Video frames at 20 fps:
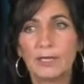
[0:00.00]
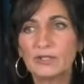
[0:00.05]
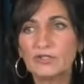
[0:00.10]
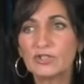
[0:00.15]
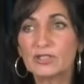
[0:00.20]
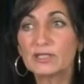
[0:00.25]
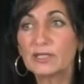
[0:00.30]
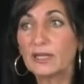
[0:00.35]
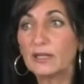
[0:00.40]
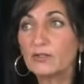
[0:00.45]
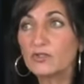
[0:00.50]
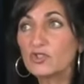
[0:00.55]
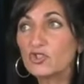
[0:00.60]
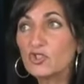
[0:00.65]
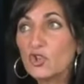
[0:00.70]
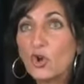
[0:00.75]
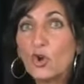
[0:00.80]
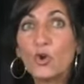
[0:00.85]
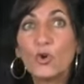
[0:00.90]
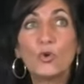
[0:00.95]
am I just
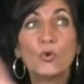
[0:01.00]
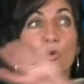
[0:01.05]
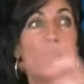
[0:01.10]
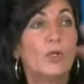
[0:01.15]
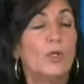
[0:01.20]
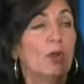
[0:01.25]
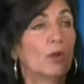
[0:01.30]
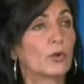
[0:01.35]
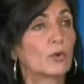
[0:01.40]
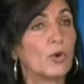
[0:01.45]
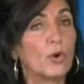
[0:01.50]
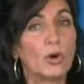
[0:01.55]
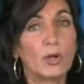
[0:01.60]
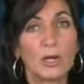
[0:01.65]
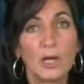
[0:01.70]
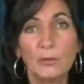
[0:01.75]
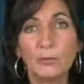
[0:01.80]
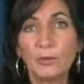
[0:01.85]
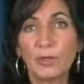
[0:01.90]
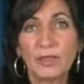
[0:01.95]
getting so
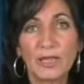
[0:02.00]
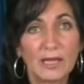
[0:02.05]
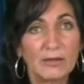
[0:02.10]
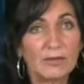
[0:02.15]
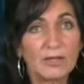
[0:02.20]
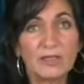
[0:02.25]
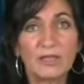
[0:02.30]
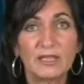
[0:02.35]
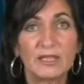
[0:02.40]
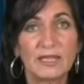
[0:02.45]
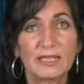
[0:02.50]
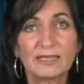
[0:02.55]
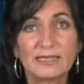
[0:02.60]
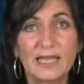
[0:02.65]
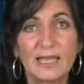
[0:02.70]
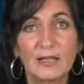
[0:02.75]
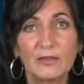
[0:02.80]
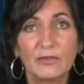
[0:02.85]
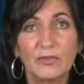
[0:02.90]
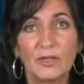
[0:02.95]
caught up with everything
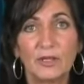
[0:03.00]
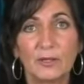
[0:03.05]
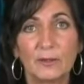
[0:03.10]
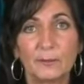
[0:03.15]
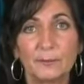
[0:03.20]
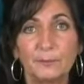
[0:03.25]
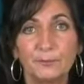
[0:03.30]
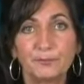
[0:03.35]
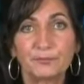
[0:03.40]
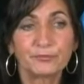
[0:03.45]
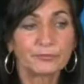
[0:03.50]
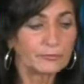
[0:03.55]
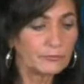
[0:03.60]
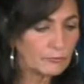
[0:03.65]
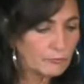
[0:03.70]
that's out there?